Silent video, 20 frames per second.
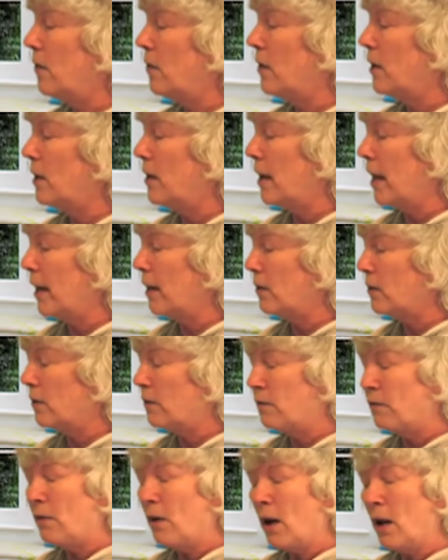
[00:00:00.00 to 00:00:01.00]
the
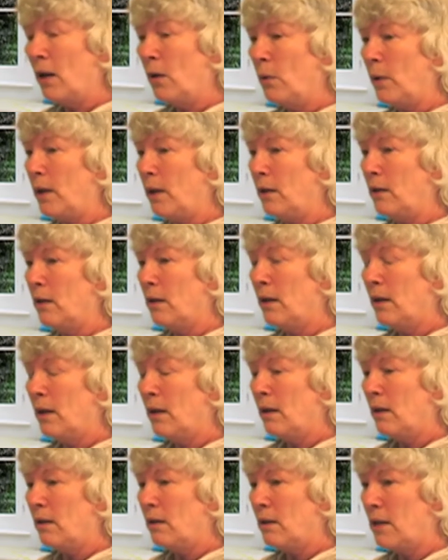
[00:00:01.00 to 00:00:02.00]
following
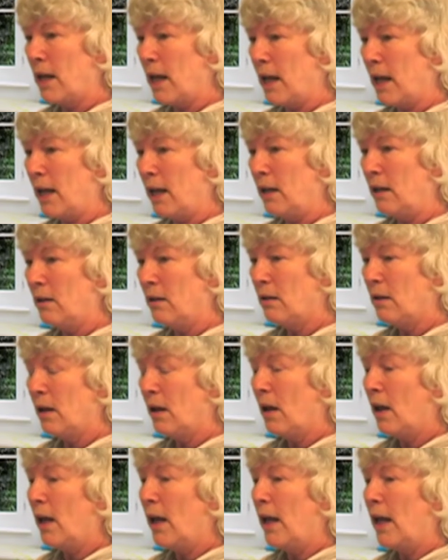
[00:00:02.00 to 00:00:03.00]
day,
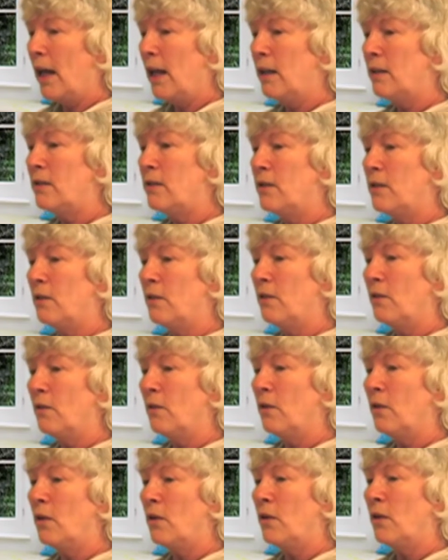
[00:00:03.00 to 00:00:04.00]
it's the
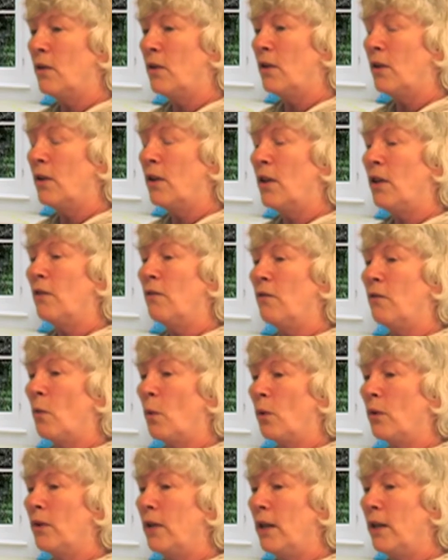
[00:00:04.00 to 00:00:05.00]

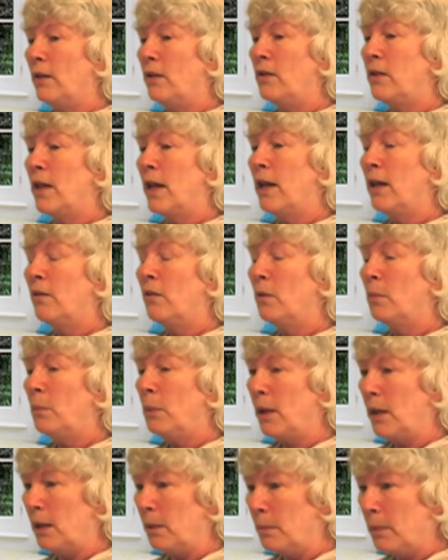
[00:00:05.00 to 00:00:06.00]
14th day of
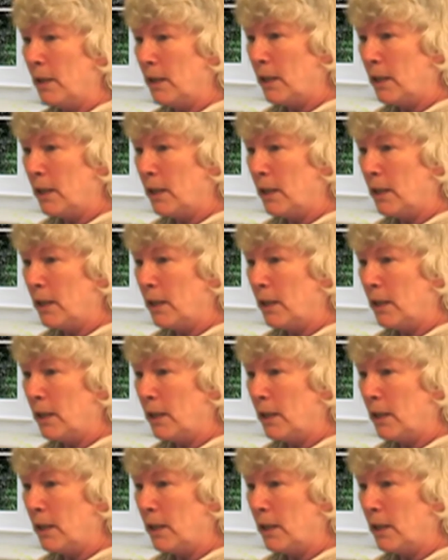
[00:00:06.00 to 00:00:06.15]
Abib.